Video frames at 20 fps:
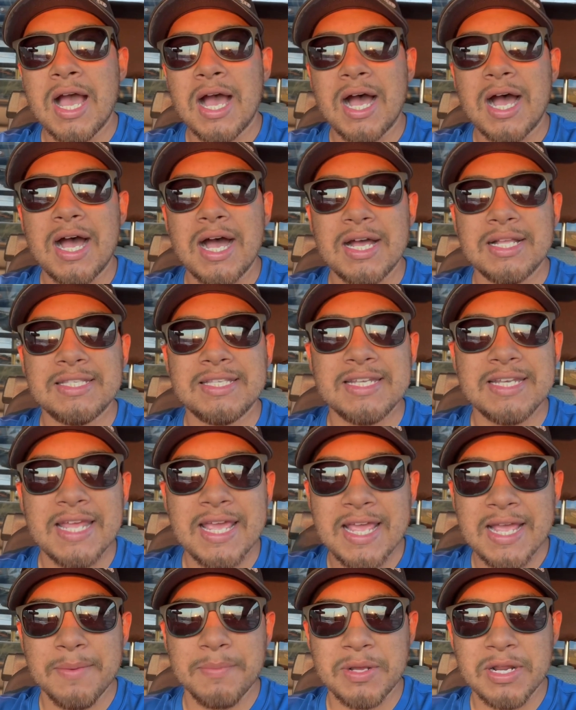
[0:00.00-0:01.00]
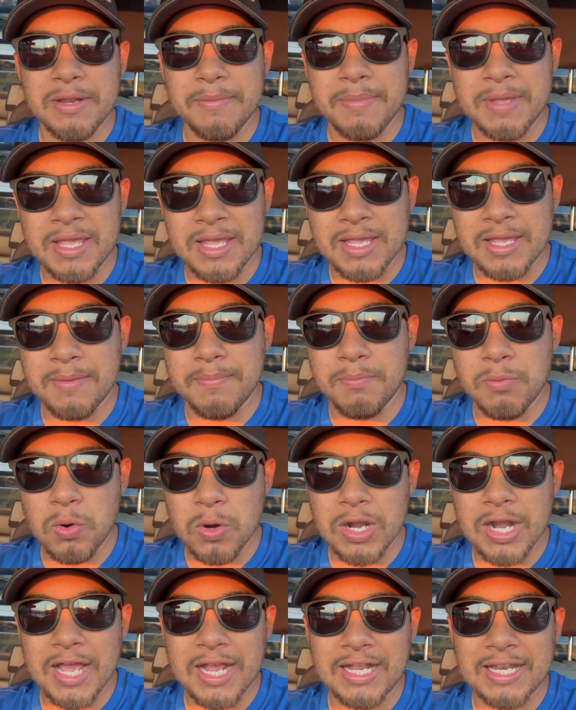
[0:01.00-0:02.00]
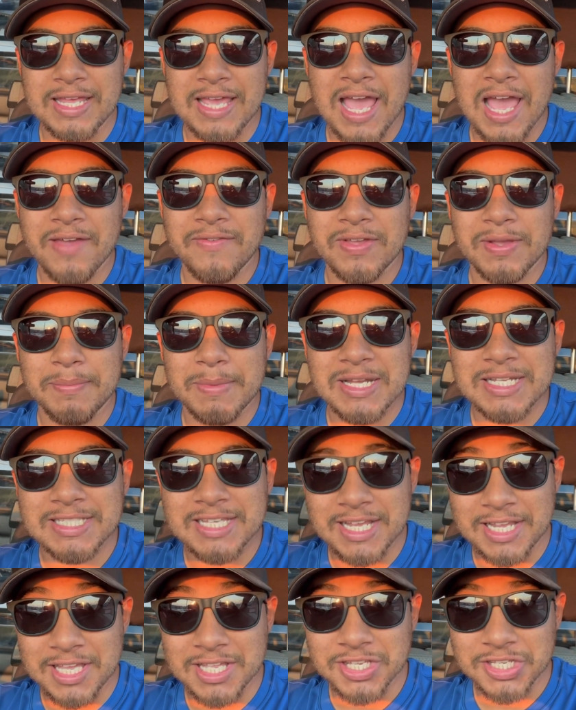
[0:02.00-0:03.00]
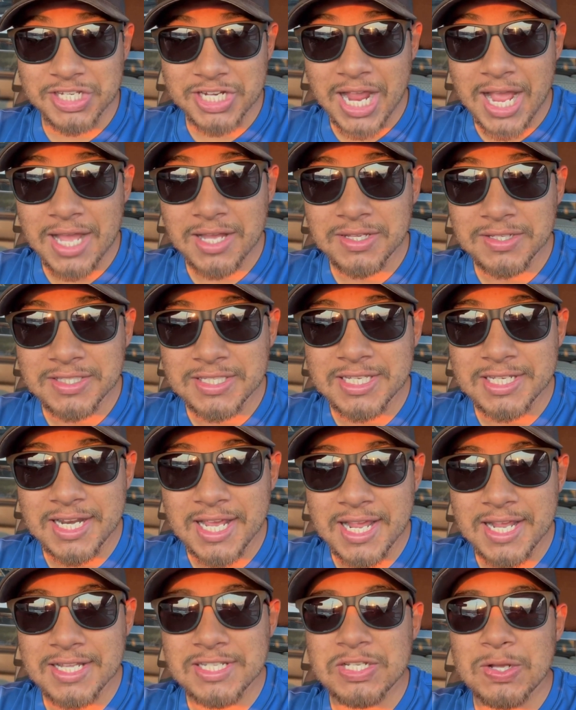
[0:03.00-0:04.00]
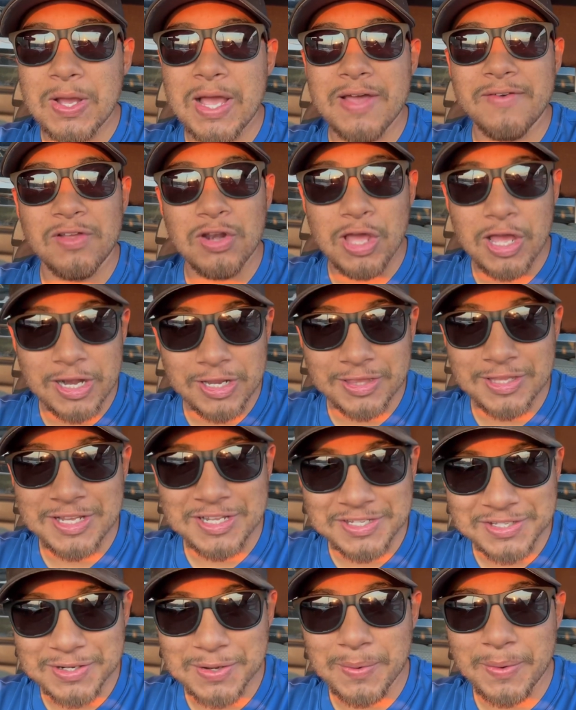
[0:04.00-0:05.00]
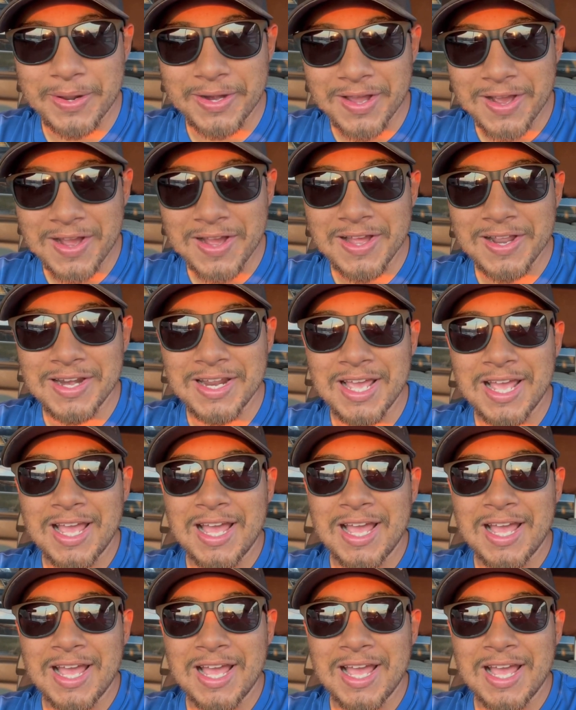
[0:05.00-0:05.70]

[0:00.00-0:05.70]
Uh, today, I'm going to be more likely having my second child today. So I have a lot of things going on.